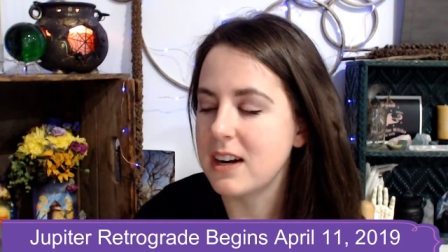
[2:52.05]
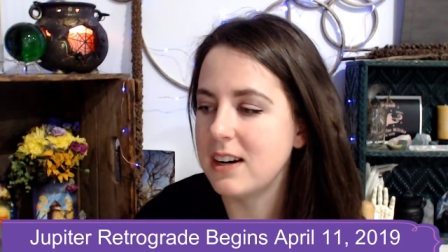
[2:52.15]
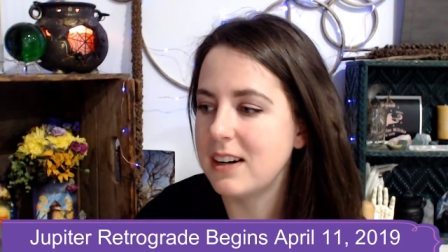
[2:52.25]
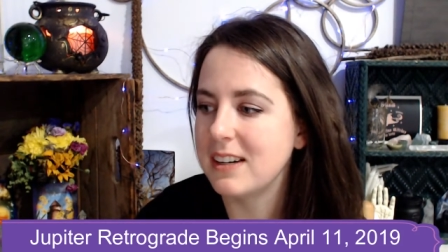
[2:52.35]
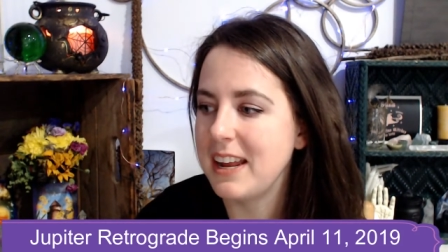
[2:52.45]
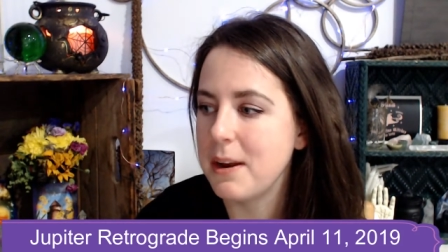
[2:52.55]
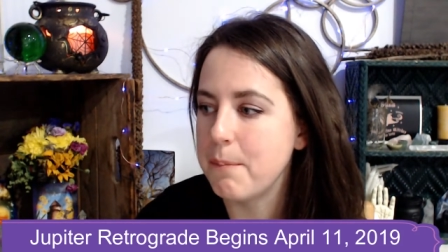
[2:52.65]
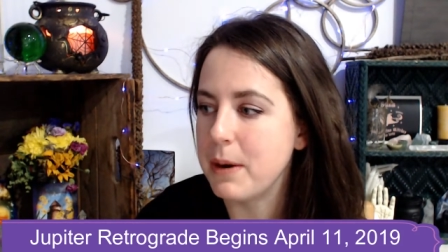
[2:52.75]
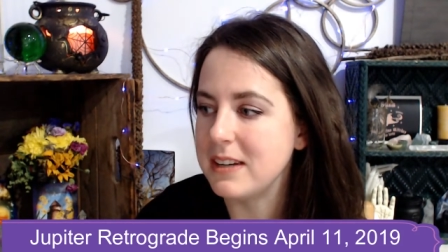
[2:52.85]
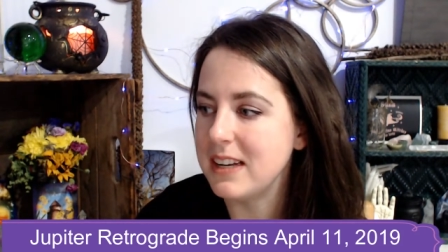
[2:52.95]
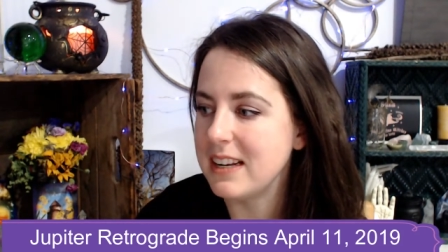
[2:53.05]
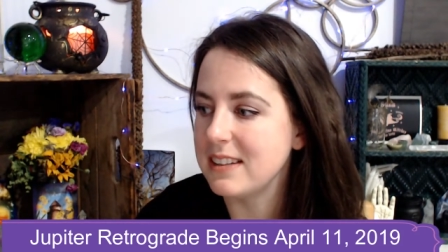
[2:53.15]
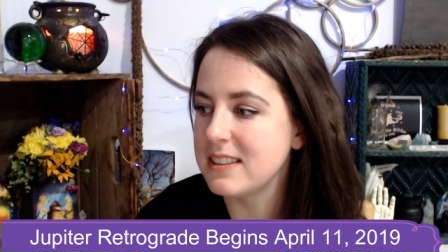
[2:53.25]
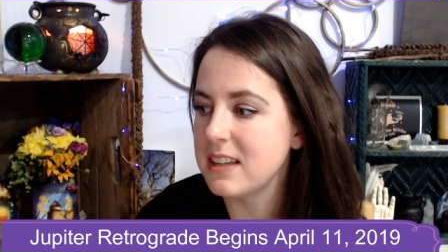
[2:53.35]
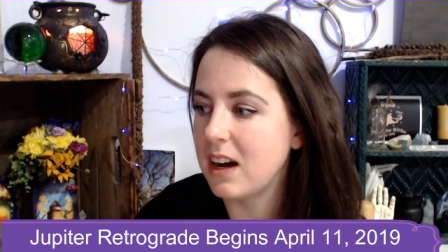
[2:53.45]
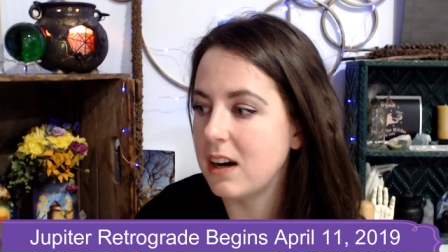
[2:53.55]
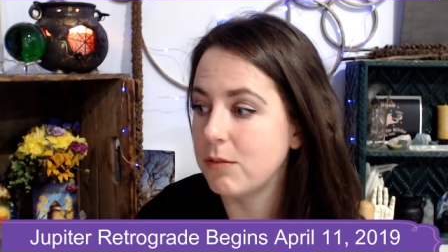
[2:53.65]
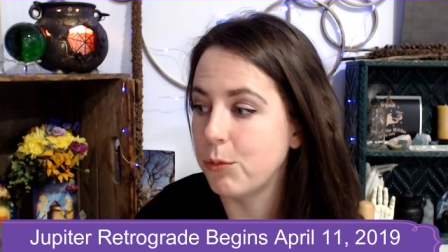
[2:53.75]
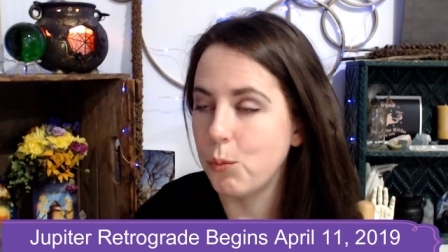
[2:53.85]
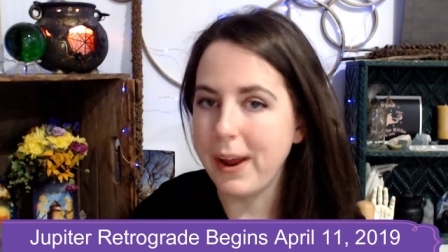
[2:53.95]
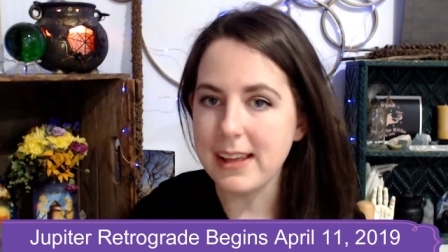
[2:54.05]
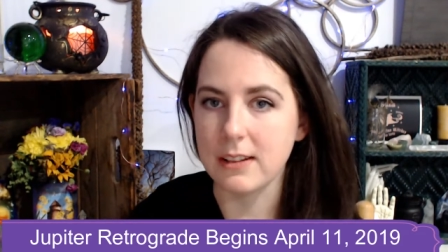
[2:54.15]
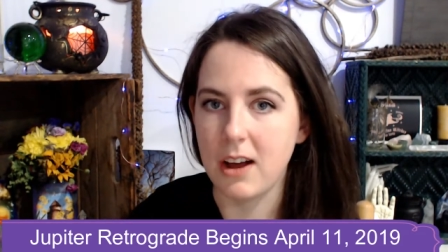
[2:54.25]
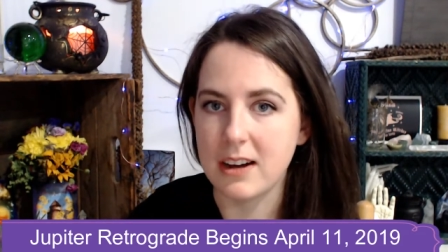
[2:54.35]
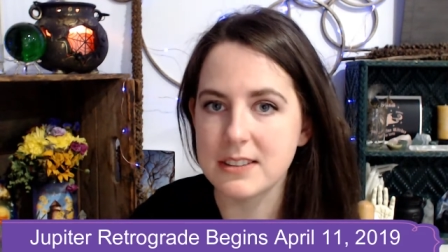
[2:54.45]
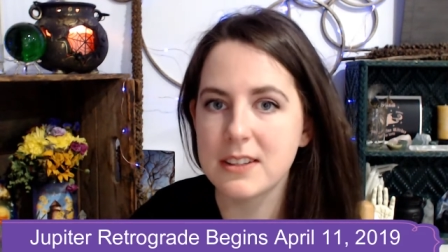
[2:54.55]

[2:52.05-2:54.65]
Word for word: on an abundance of weight loss,